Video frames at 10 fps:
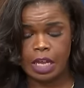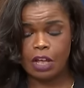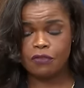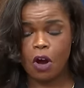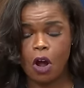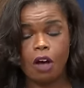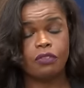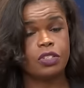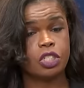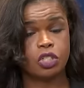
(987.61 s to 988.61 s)
If our
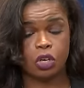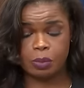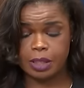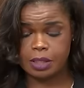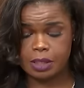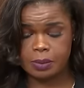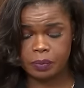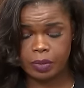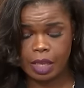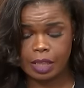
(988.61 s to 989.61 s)
office determines
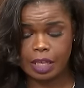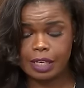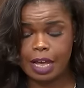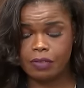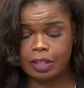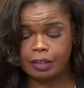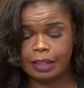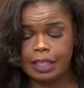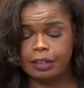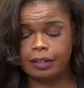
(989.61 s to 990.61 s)
that the evidence
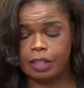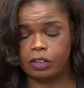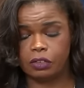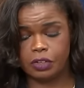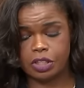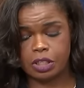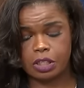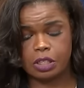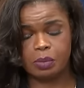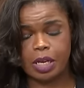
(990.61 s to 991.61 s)
is
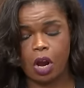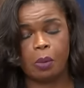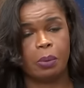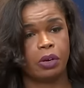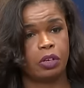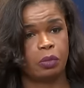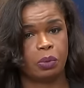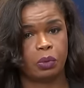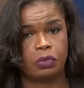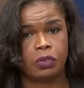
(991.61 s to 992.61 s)
insufficient to meet our burden of
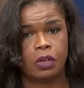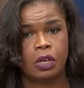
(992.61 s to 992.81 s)
proof,